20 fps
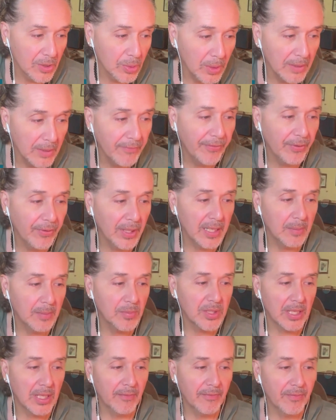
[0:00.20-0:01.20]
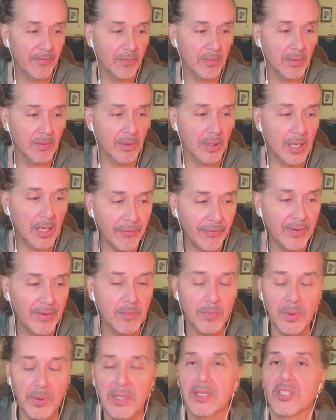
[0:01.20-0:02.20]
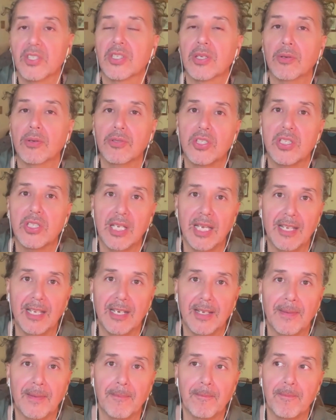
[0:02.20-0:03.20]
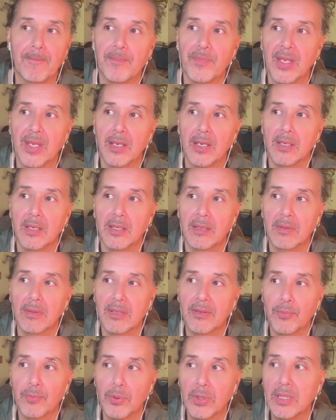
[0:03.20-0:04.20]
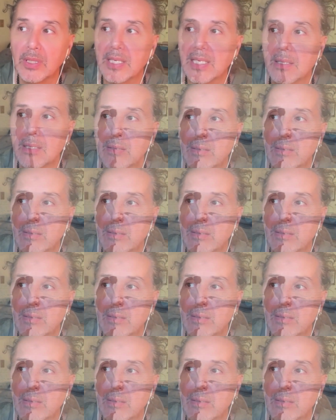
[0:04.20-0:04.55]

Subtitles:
twin flames have often been associated with really